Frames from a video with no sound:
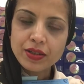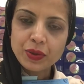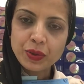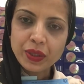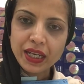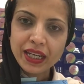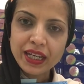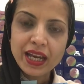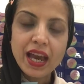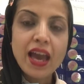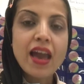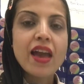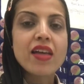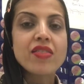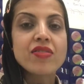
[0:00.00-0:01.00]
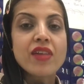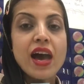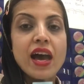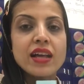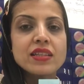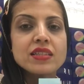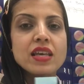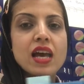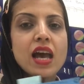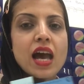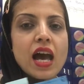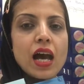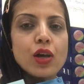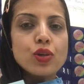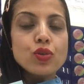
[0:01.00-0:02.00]
Okay? And that's
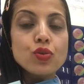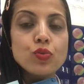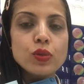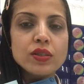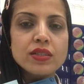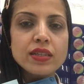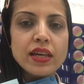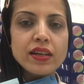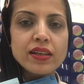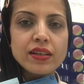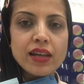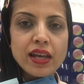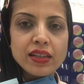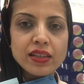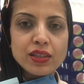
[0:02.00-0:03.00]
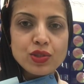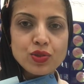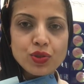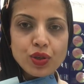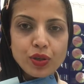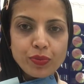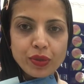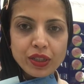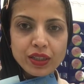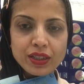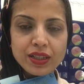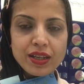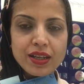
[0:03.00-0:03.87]
how you will stay connected to your book.